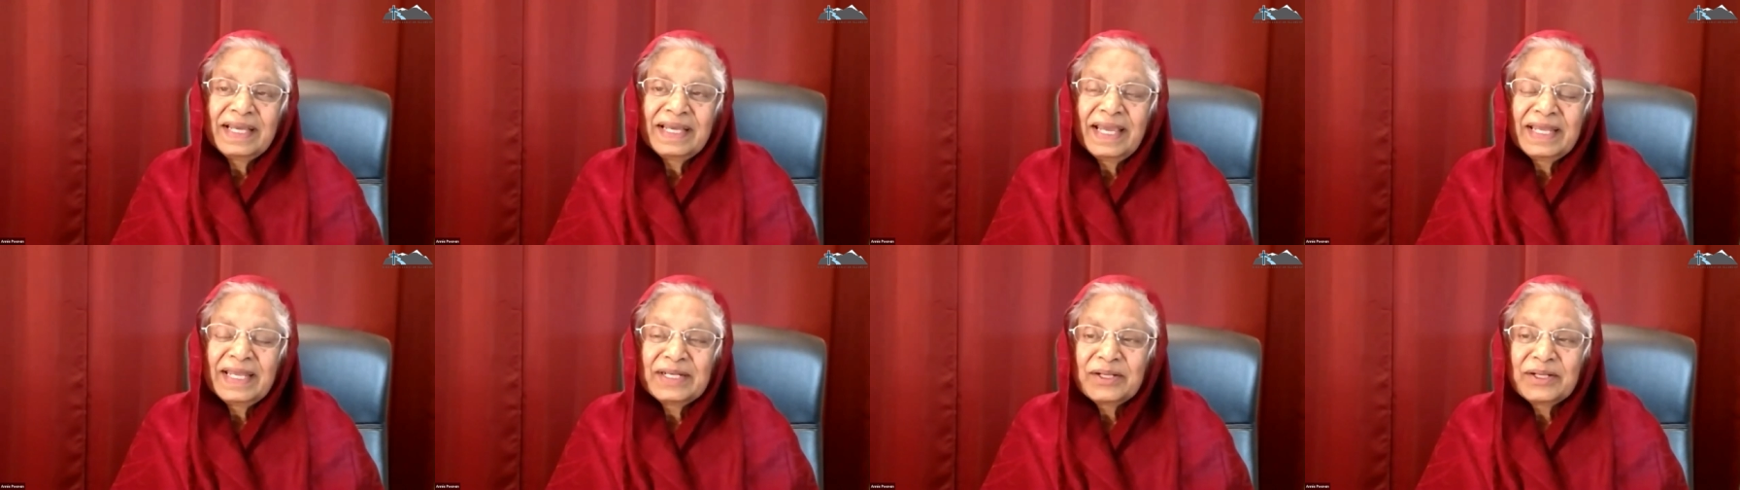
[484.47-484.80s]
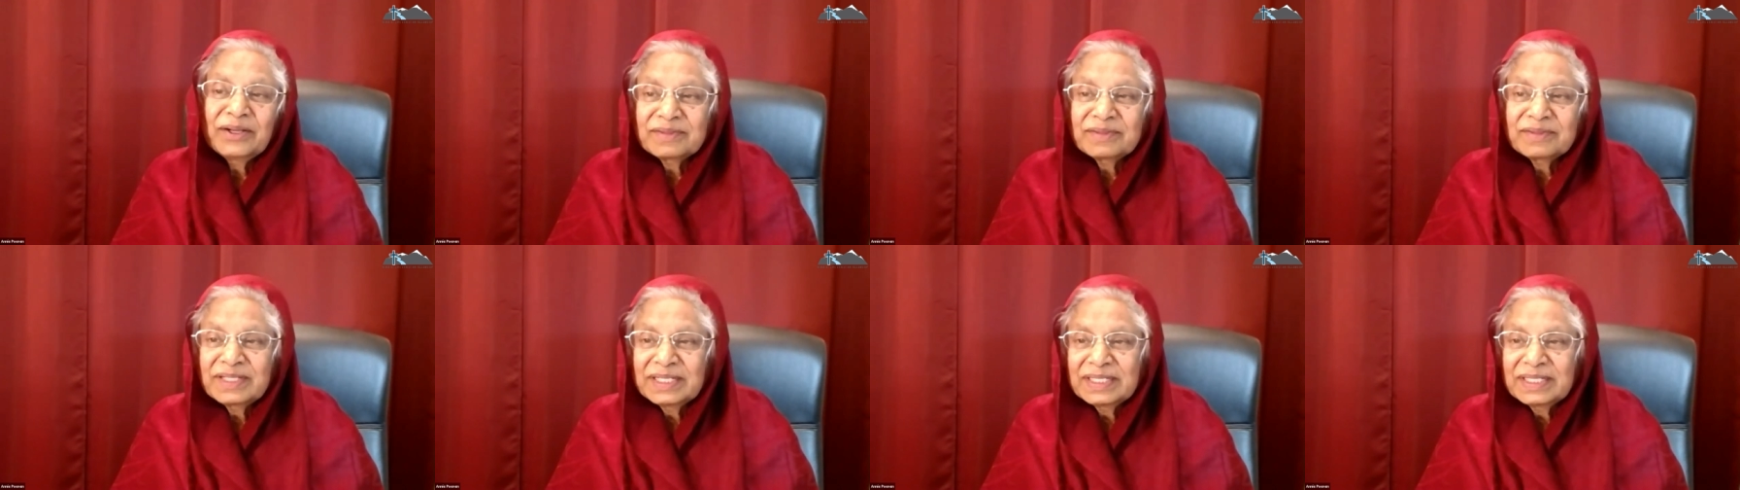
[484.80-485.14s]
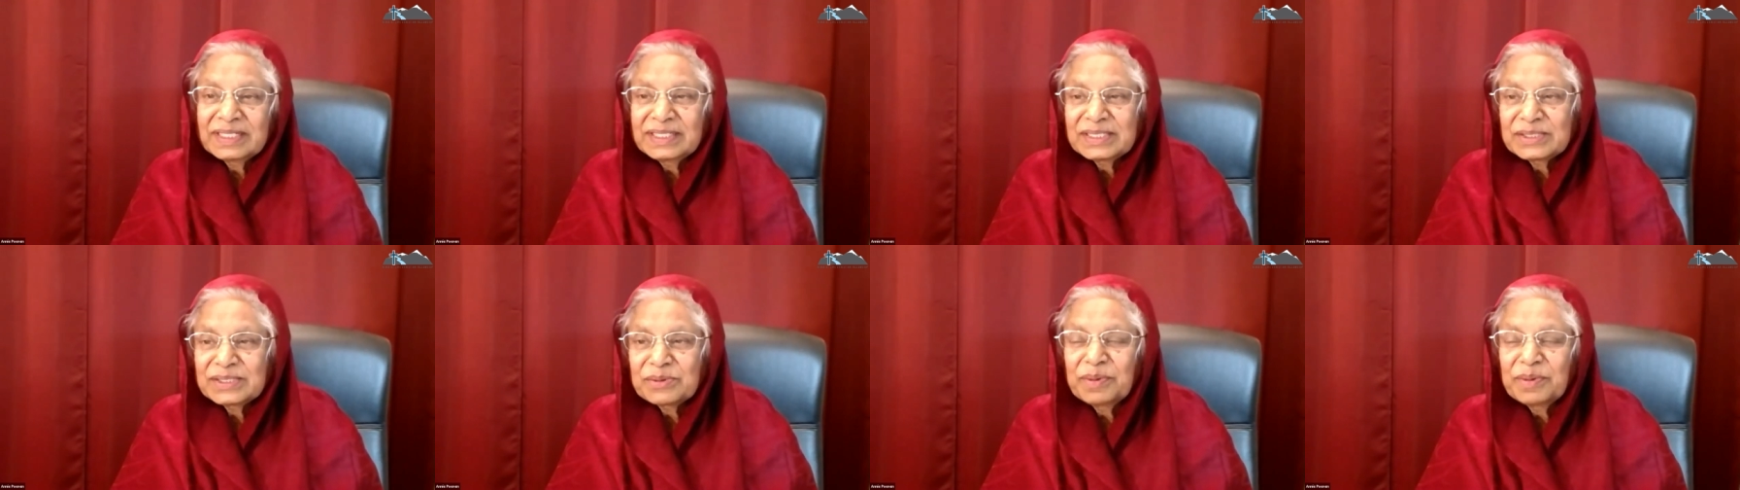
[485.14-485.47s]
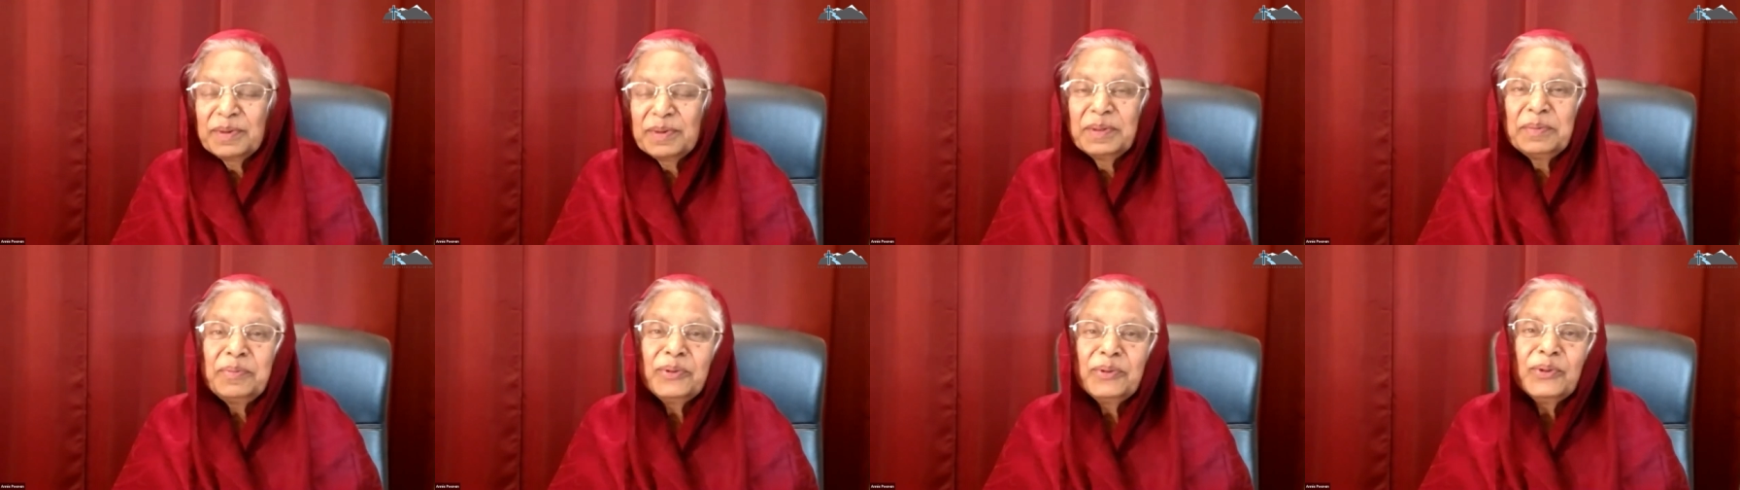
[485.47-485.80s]
end of the
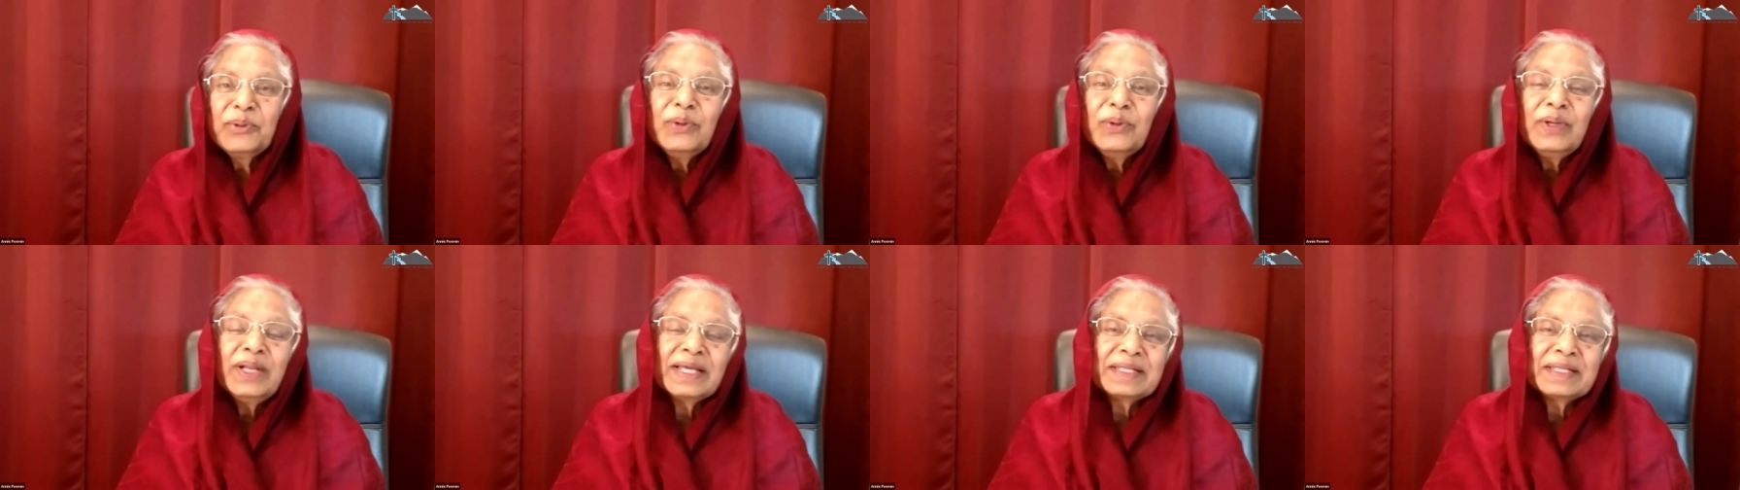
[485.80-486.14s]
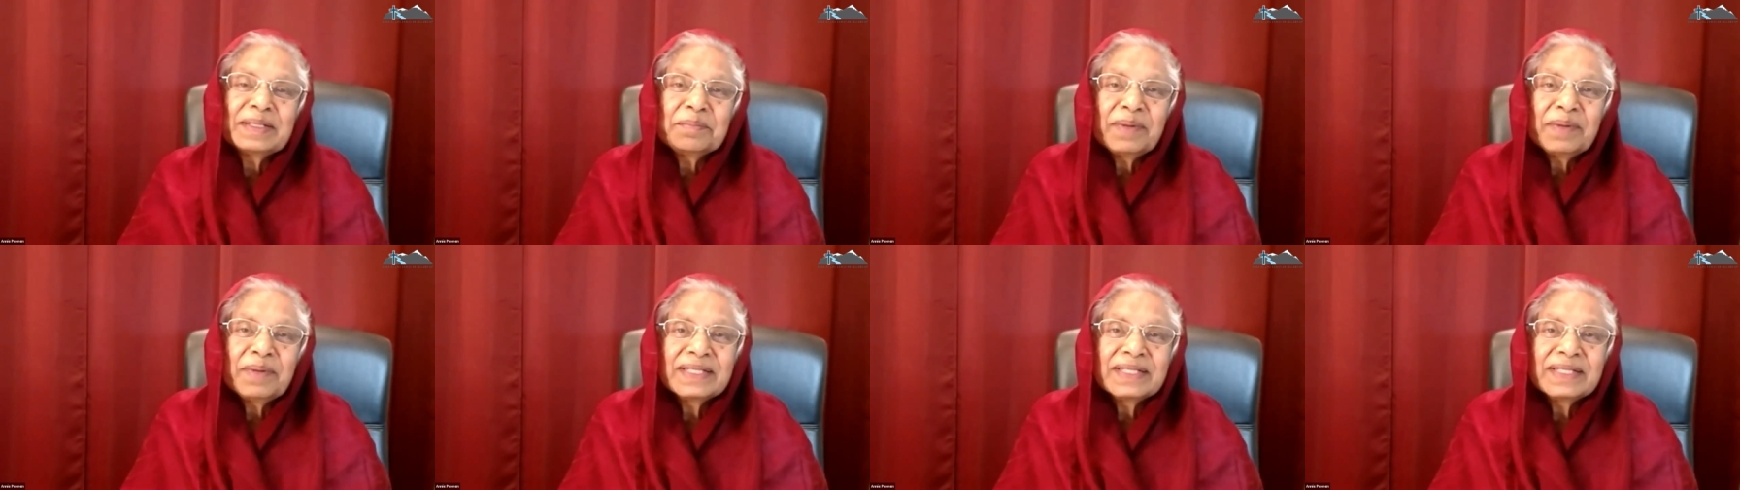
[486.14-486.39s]
swimming pool and the